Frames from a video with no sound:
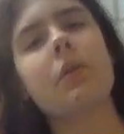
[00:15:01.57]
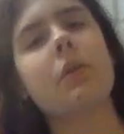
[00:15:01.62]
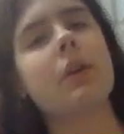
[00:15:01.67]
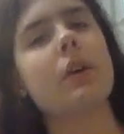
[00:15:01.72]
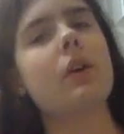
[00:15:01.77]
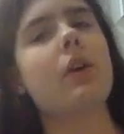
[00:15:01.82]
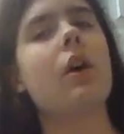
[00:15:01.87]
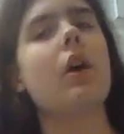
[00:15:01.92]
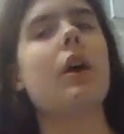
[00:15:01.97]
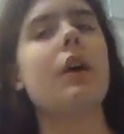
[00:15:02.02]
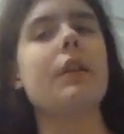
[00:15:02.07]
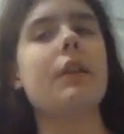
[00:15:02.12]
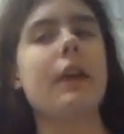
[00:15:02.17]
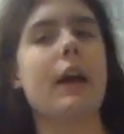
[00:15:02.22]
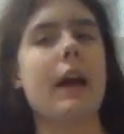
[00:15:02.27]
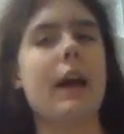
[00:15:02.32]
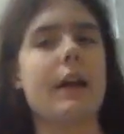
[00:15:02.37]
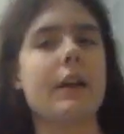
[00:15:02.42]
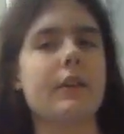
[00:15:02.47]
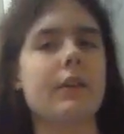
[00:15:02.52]
your
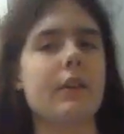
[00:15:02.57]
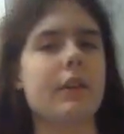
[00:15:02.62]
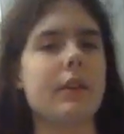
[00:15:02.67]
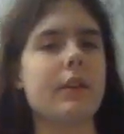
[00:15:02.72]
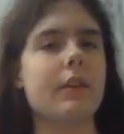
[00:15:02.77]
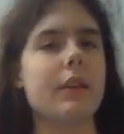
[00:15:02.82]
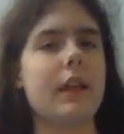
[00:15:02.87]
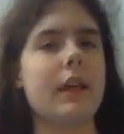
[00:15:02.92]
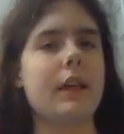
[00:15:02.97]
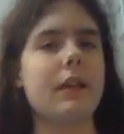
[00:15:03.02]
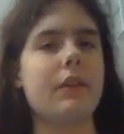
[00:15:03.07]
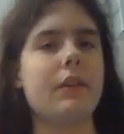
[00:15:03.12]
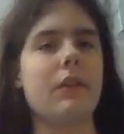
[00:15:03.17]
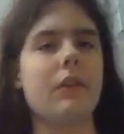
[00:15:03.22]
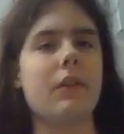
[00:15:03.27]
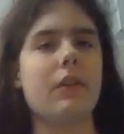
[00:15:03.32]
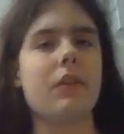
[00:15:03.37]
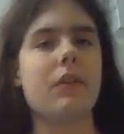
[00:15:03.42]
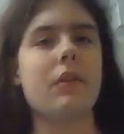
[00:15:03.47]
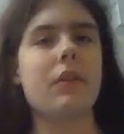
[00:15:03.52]
contact
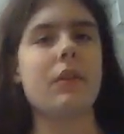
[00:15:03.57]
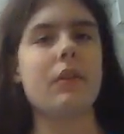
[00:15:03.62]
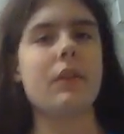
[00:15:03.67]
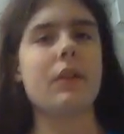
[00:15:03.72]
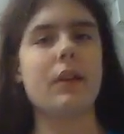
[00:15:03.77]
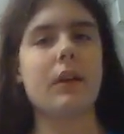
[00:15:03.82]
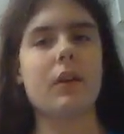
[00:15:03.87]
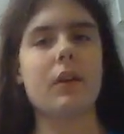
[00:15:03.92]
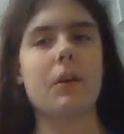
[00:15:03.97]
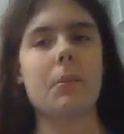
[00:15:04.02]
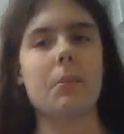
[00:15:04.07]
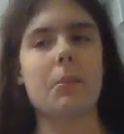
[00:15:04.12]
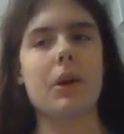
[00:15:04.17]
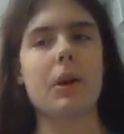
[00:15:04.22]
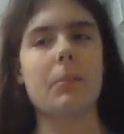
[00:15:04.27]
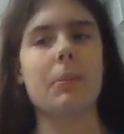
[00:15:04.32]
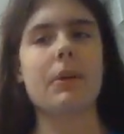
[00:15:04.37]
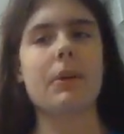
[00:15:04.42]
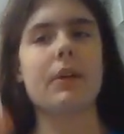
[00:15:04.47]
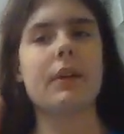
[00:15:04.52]
lens
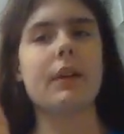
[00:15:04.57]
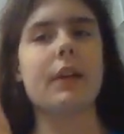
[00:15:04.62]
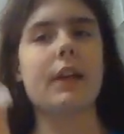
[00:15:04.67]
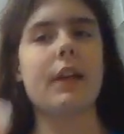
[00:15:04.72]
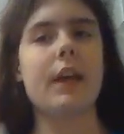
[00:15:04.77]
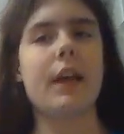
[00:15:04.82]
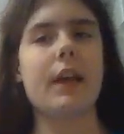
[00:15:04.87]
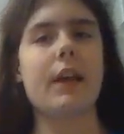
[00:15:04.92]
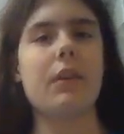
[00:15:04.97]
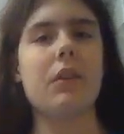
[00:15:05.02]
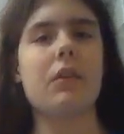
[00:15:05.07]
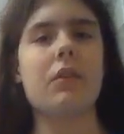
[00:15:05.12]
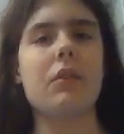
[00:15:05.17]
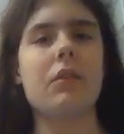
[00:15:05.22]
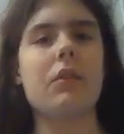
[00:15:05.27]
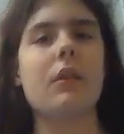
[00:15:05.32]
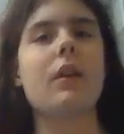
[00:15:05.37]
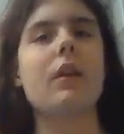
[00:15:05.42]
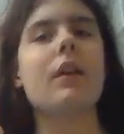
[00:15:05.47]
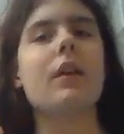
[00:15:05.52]
compartment
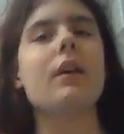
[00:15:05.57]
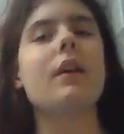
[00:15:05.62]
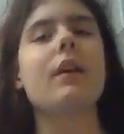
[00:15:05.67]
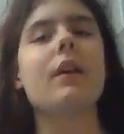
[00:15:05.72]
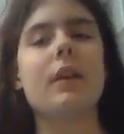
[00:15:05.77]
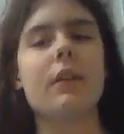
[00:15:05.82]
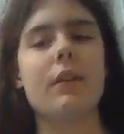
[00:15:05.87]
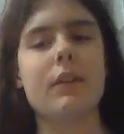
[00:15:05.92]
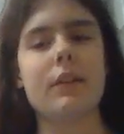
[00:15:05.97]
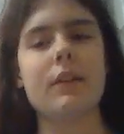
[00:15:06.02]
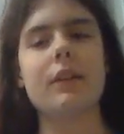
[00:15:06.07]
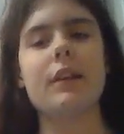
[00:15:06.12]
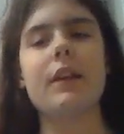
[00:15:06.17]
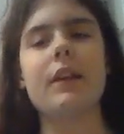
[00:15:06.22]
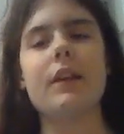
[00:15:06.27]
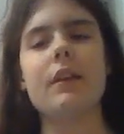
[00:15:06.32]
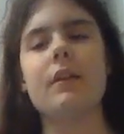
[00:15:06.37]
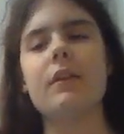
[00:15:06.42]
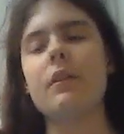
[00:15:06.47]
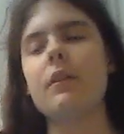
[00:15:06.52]
case is
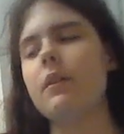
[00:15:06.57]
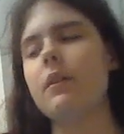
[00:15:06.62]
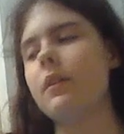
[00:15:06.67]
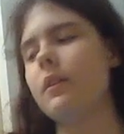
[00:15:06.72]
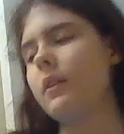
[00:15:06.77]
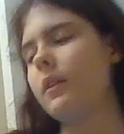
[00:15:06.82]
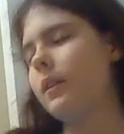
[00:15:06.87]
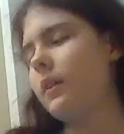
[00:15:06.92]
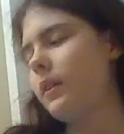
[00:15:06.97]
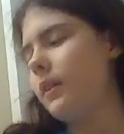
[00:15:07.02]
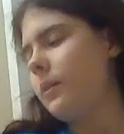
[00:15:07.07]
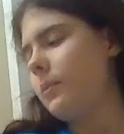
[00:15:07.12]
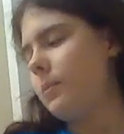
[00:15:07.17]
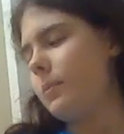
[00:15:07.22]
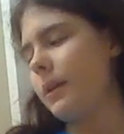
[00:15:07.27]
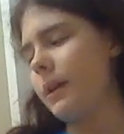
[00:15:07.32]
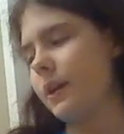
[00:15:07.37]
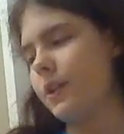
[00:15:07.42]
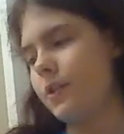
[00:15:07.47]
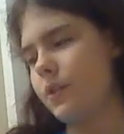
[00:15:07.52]
clean,
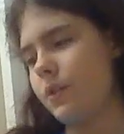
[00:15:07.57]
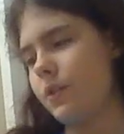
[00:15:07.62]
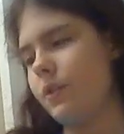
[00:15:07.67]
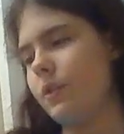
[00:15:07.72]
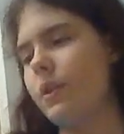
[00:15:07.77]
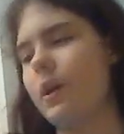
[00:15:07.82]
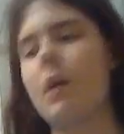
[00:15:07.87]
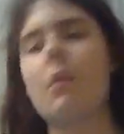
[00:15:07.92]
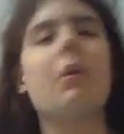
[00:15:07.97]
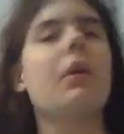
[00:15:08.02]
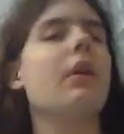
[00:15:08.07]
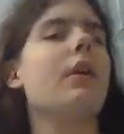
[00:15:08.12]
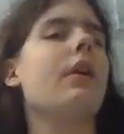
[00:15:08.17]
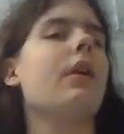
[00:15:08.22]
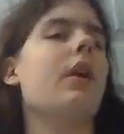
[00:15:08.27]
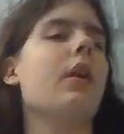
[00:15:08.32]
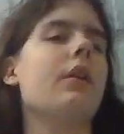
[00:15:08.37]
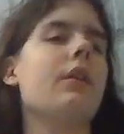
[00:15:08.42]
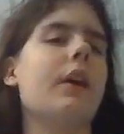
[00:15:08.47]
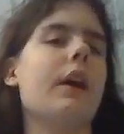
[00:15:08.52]
because you do not want a
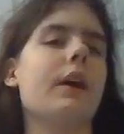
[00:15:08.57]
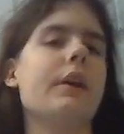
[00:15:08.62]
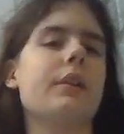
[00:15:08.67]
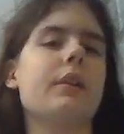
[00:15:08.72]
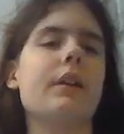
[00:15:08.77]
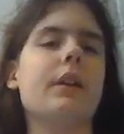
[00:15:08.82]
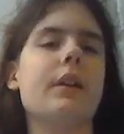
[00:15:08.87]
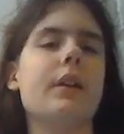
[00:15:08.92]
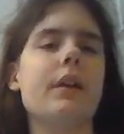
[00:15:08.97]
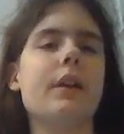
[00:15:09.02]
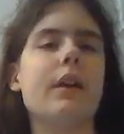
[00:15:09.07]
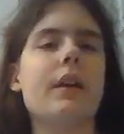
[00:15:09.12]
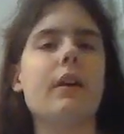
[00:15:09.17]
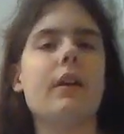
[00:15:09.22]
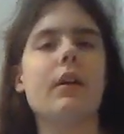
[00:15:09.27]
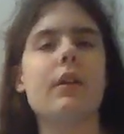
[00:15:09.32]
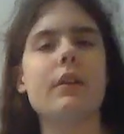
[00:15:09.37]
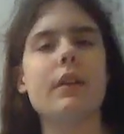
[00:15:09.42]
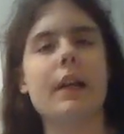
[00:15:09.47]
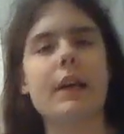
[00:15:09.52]

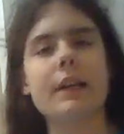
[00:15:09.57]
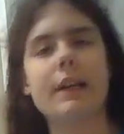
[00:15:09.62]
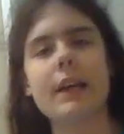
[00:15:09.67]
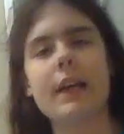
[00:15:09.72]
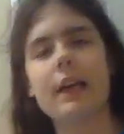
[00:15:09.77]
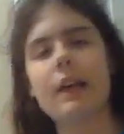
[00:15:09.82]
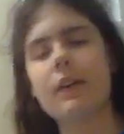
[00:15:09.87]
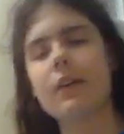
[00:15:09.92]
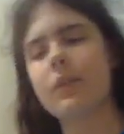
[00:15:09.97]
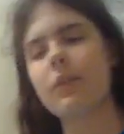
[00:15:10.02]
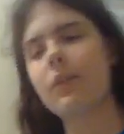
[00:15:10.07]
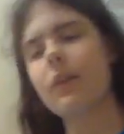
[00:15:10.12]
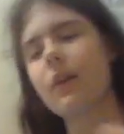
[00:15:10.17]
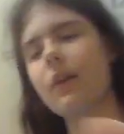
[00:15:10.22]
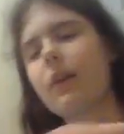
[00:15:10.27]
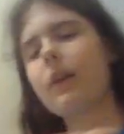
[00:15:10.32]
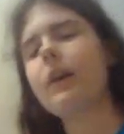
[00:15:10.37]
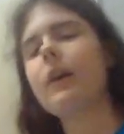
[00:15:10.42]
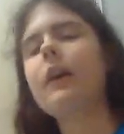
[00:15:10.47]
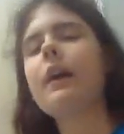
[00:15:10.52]
contact case
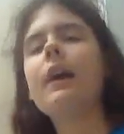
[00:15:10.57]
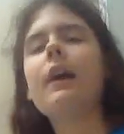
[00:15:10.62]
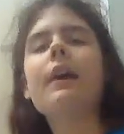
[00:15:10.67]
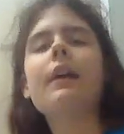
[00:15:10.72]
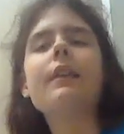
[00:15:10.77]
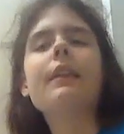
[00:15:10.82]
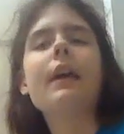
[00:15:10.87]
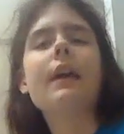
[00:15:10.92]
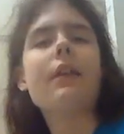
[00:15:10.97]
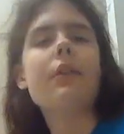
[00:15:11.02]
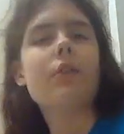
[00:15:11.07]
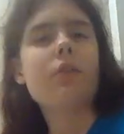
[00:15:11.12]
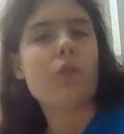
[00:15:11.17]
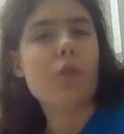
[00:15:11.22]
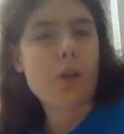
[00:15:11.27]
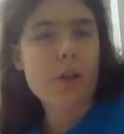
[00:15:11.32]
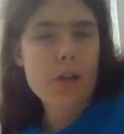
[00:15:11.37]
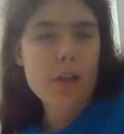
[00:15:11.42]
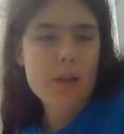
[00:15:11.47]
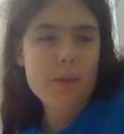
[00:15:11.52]
that is
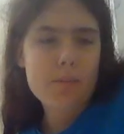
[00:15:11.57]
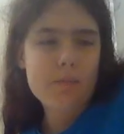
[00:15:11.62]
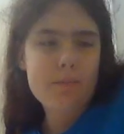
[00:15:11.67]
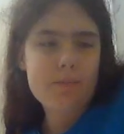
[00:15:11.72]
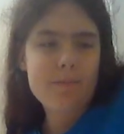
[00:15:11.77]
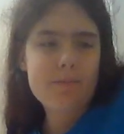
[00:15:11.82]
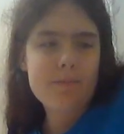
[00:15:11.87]
dirty.